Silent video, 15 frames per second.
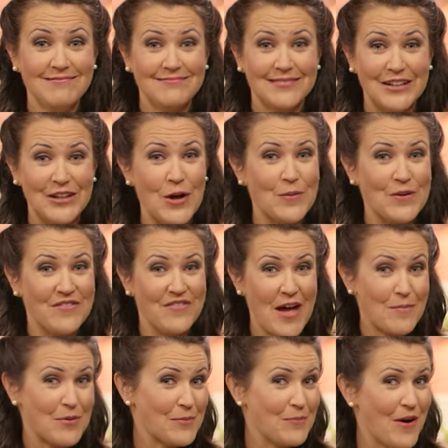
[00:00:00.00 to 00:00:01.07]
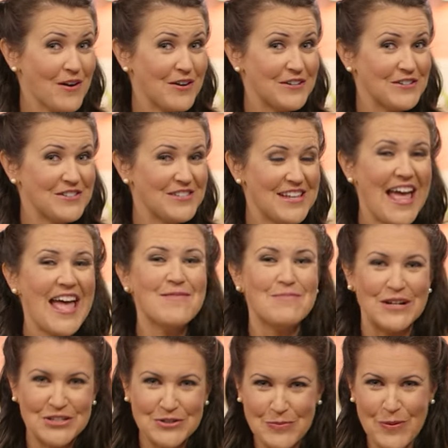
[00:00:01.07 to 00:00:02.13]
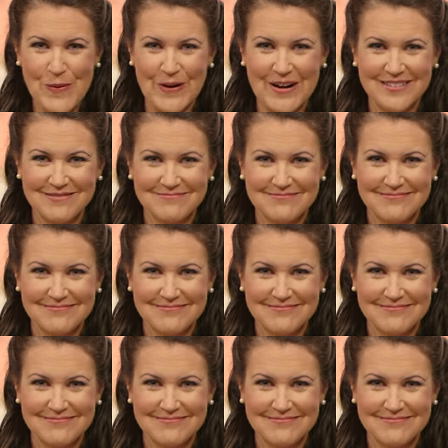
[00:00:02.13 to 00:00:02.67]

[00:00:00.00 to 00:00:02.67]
along with fabric markers and much more.